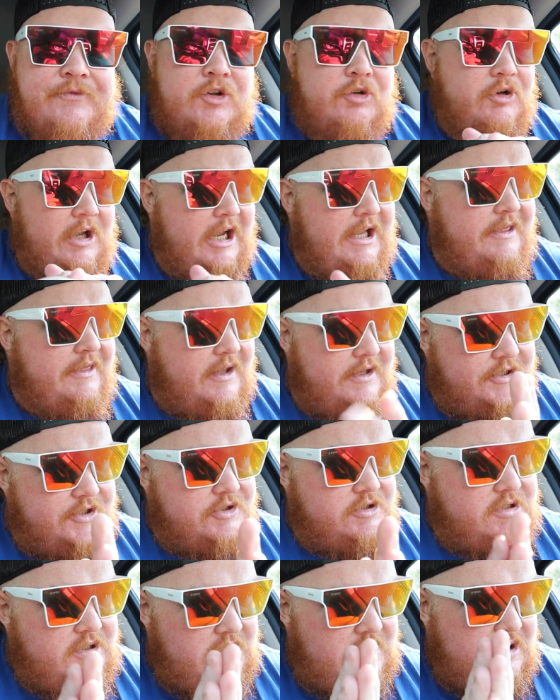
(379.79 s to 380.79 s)
Okay,
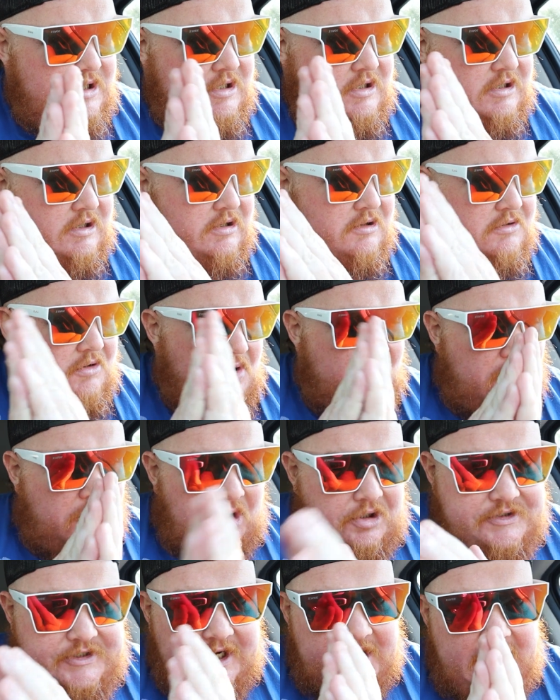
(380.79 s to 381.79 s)
this
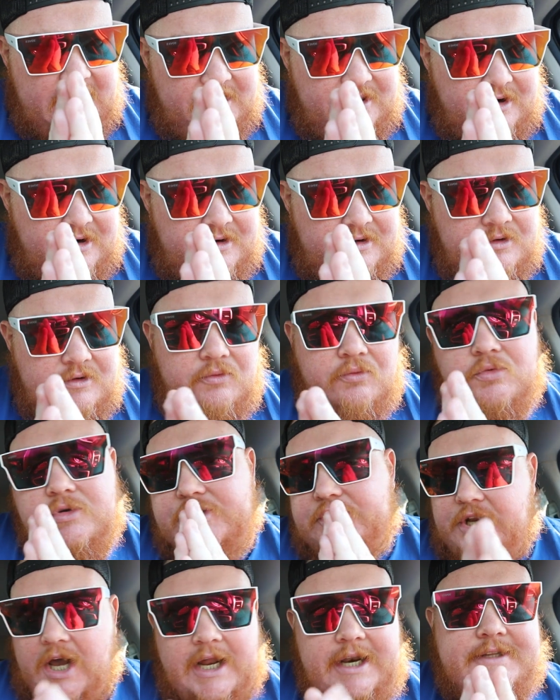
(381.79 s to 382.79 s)
altogether
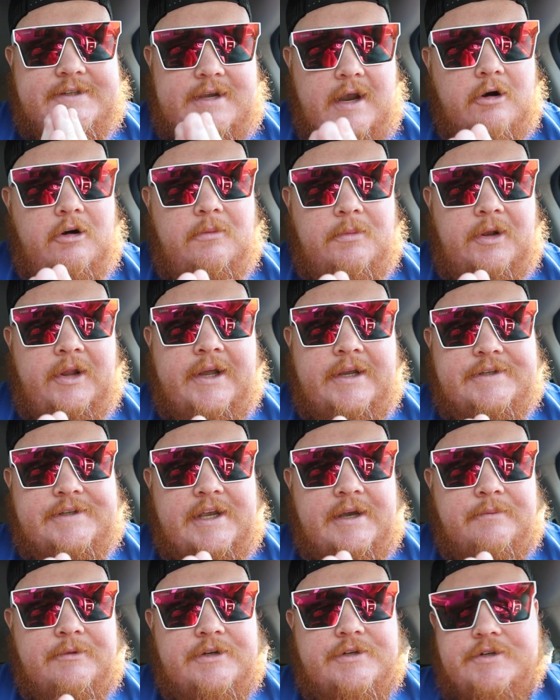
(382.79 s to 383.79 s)
was not a terrible egg
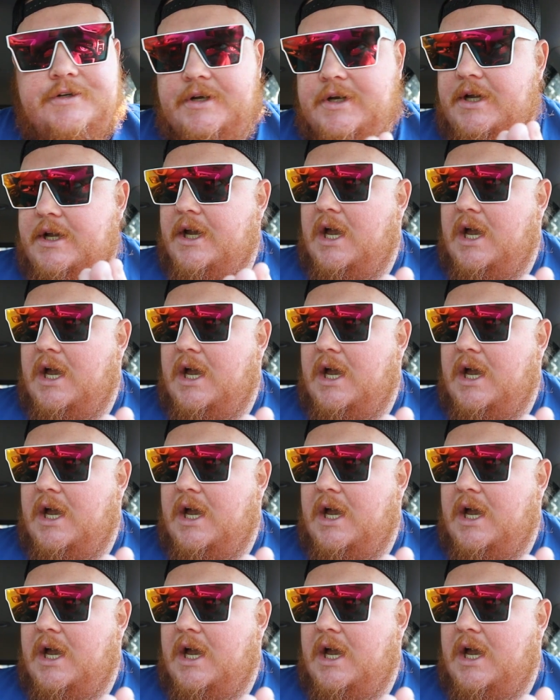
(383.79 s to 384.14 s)
sandwich.